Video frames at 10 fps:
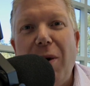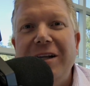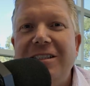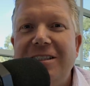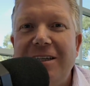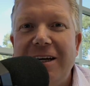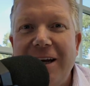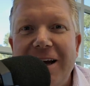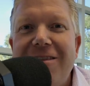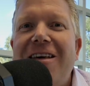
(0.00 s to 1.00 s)
Once
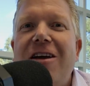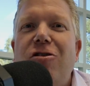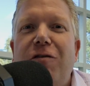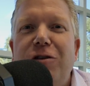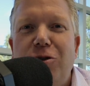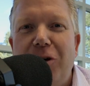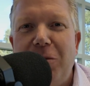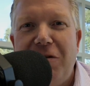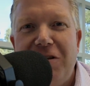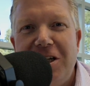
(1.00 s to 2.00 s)
again, thank you for
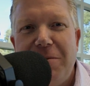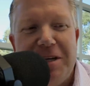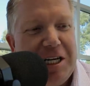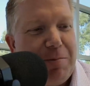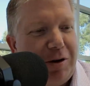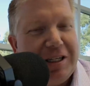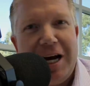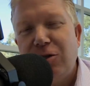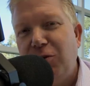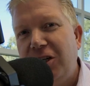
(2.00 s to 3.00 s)
joining me for the DBT podcast.